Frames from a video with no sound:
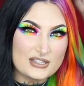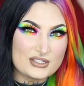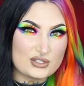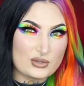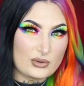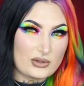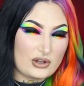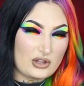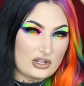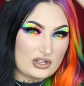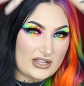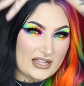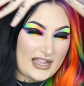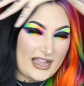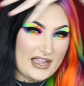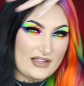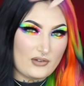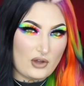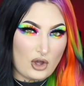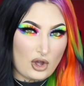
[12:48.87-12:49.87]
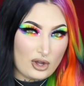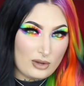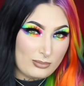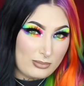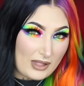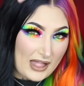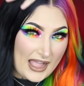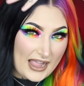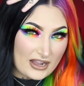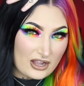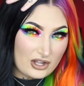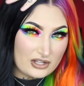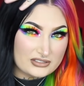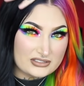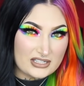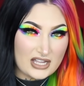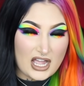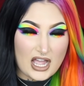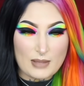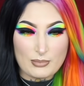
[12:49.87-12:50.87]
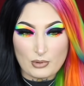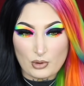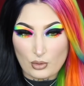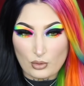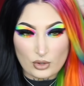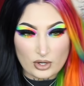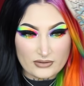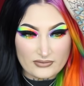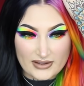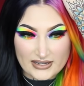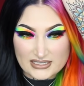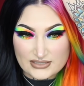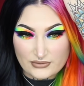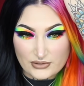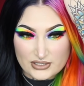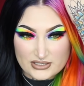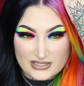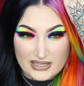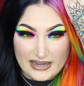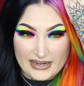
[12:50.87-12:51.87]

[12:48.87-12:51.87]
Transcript: so it'll look like I have all black on top or vice versa.